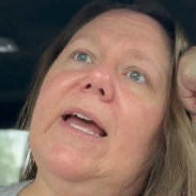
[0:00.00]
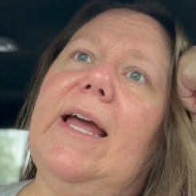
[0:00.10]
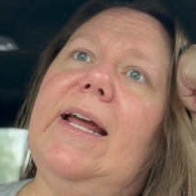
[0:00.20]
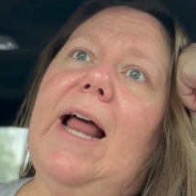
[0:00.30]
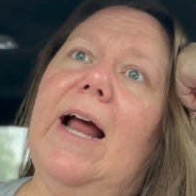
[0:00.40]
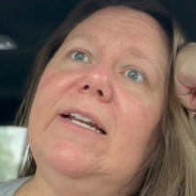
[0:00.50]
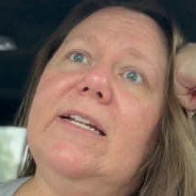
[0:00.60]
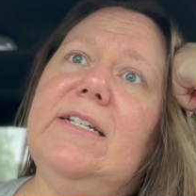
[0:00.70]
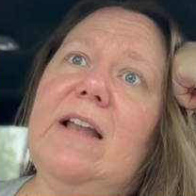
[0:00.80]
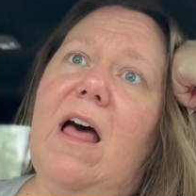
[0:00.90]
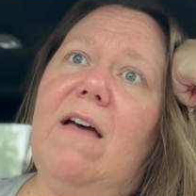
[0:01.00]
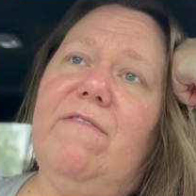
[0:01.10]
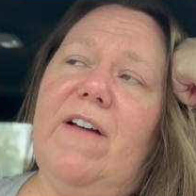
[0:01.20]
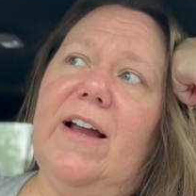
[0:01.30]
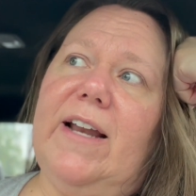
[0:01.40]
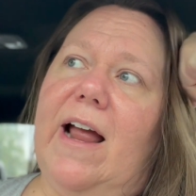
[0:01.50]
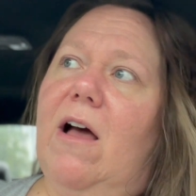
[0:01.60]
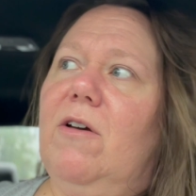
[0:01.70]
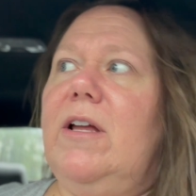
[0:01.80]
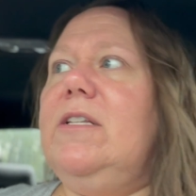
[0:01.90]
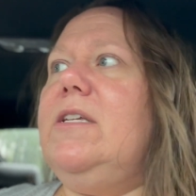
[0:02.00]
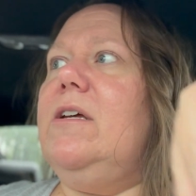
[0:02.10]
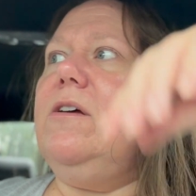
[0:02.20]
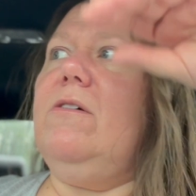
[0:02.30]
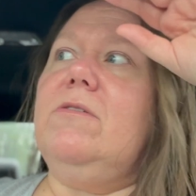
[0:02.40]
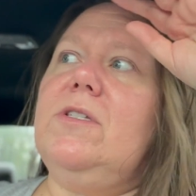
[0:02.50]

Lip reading: And I did not find out until